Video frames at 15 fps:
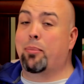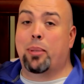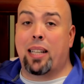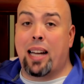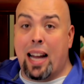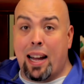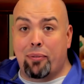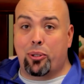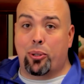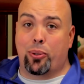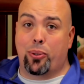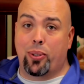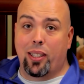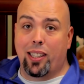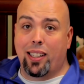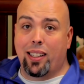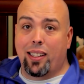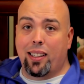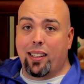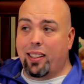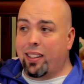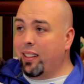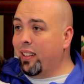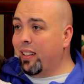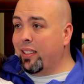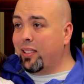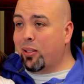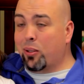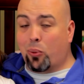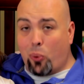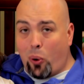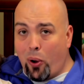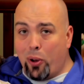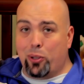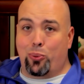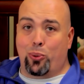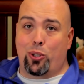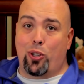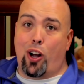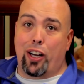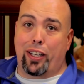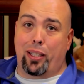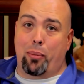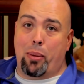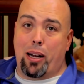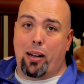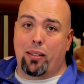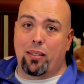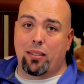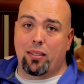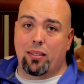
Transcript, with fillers: I'm going to have to. It's the Royals we're talking about.